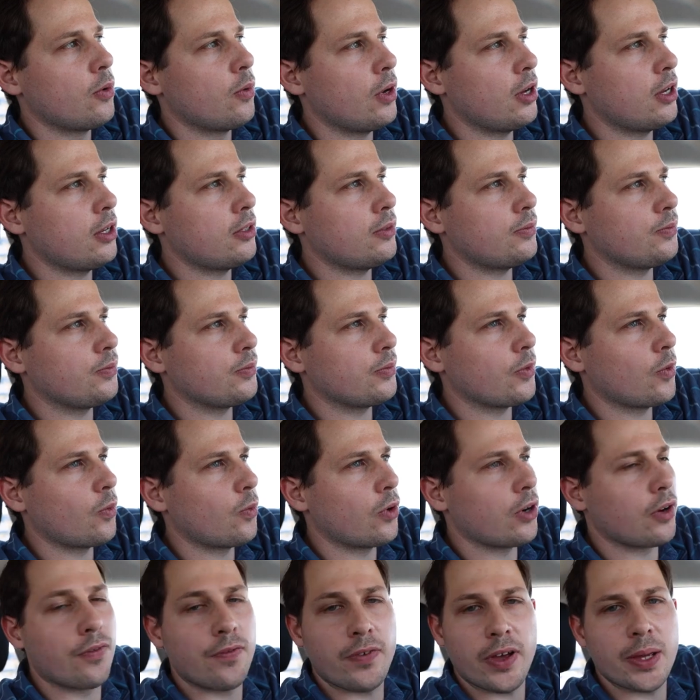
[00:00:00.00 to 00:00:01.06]
"Well,
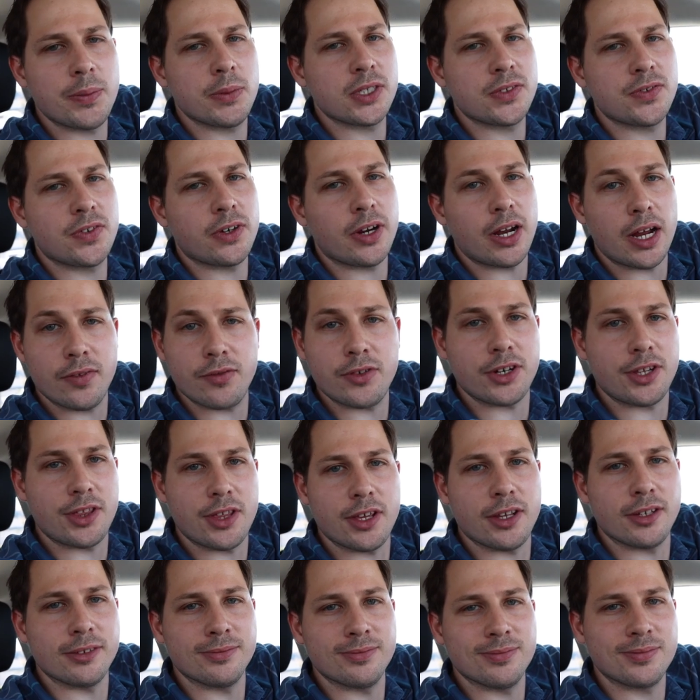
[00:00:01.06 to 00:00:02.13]
we're famous for
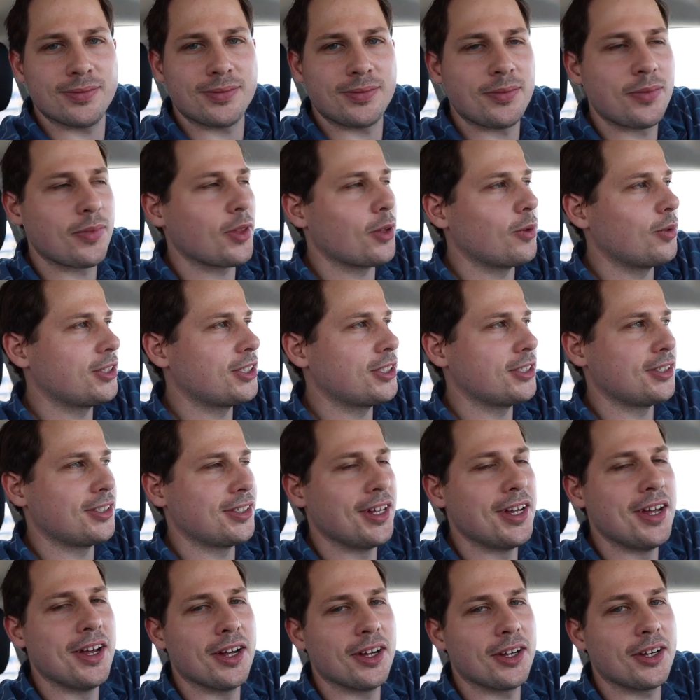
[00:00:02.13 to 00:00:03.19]
everything," which is
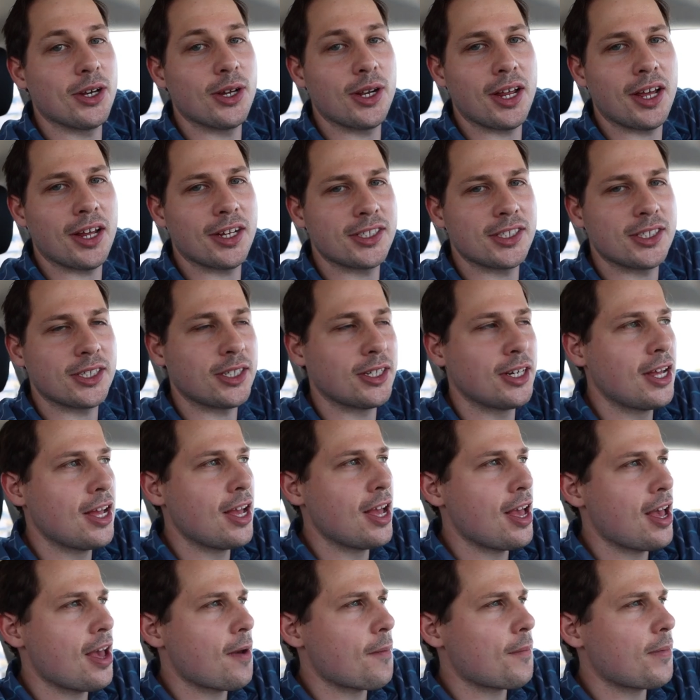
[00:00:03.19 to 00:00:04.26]
a good answer.
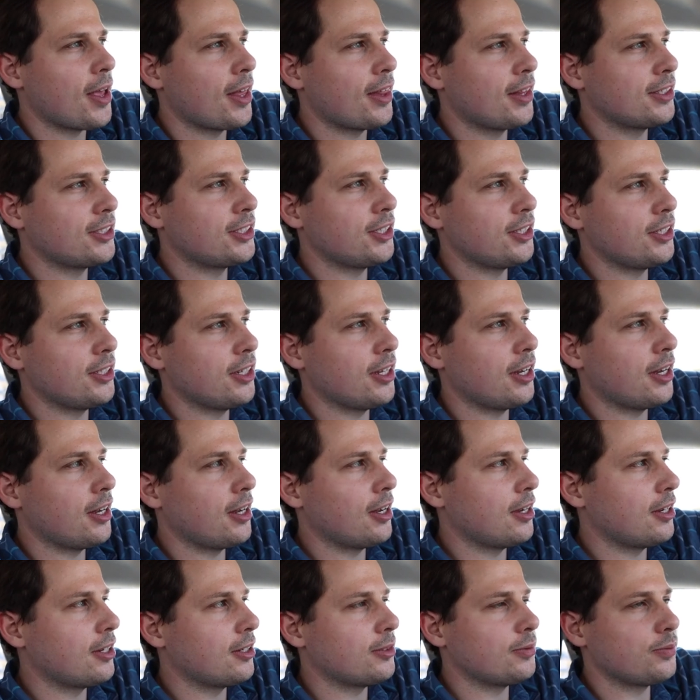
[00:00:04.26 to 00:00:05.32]
And then
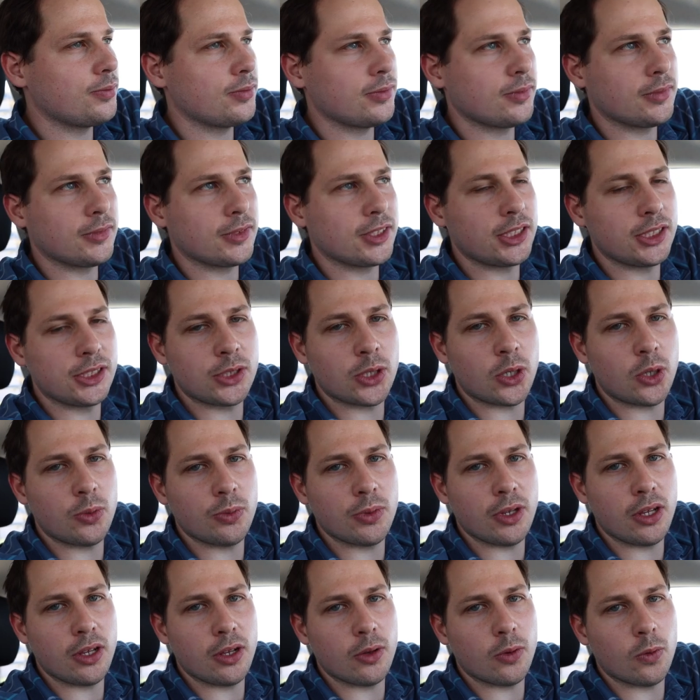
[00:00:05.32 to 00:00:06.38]
she told
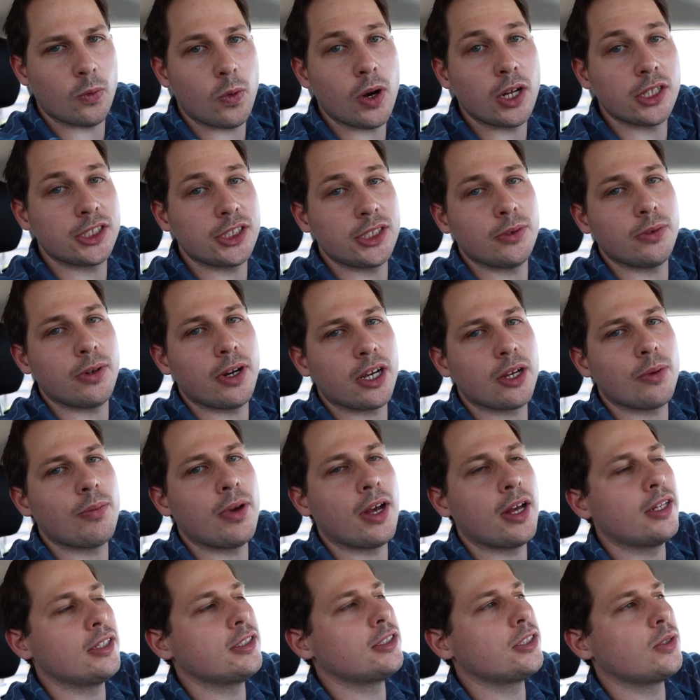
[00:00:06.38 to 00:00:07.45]
me what she
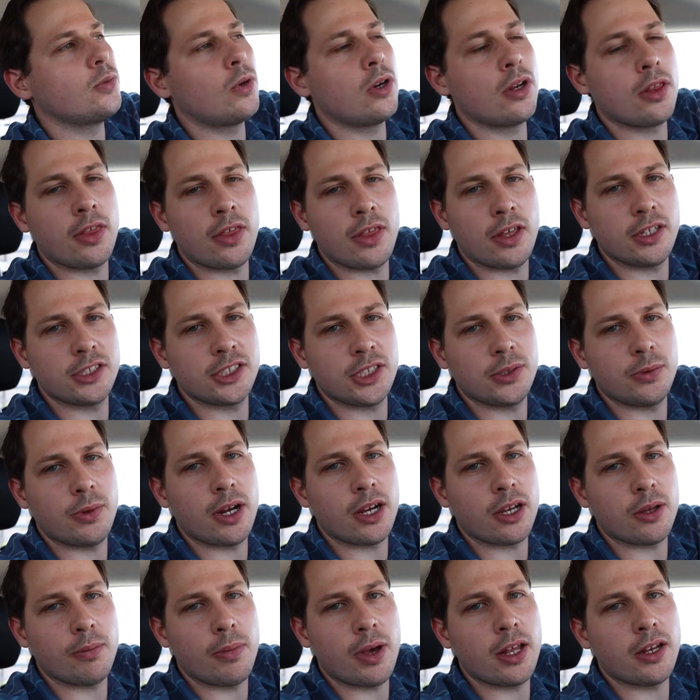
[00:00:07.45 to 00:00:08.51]
recommends, and one of the things she
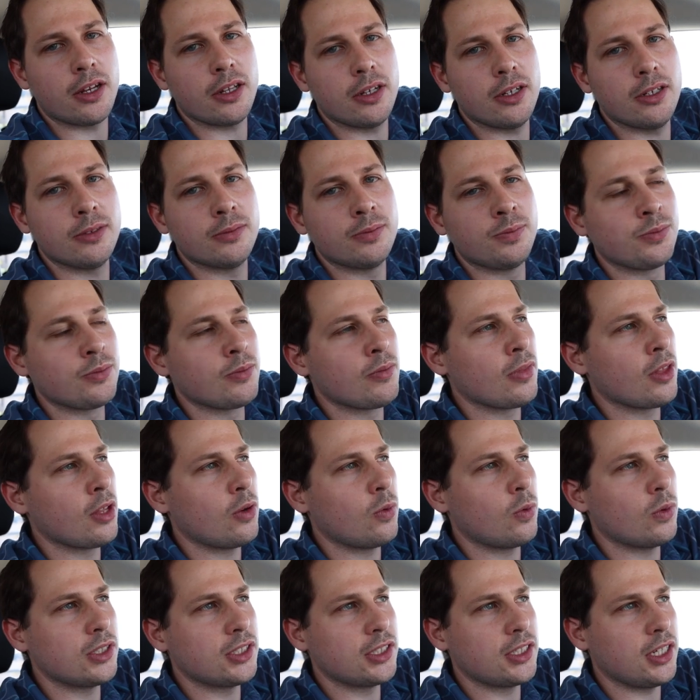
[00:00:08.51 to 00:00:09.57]
recommended
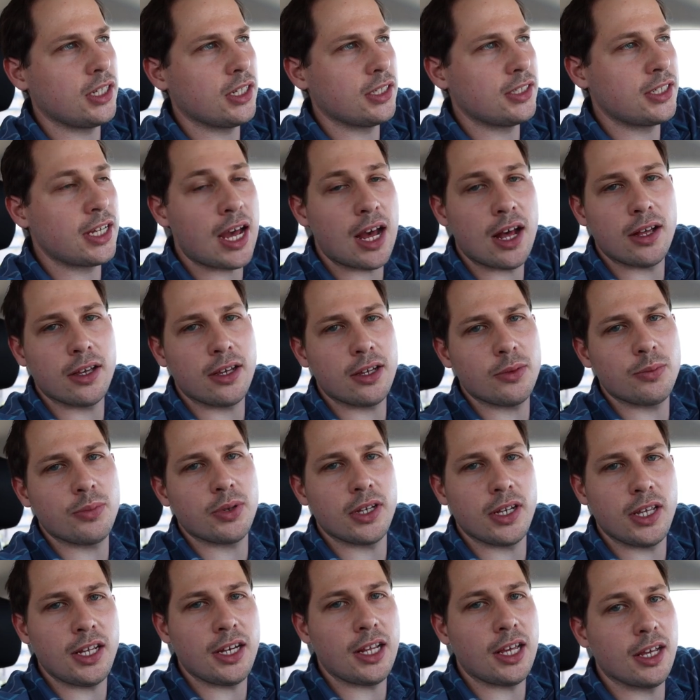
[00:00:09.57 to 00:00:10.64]
was the Italian
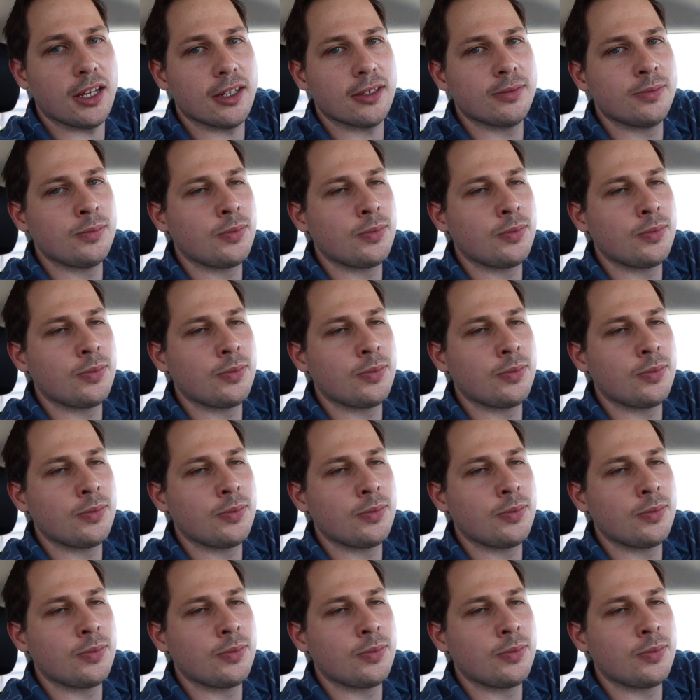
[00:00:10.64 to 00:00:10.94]
panini.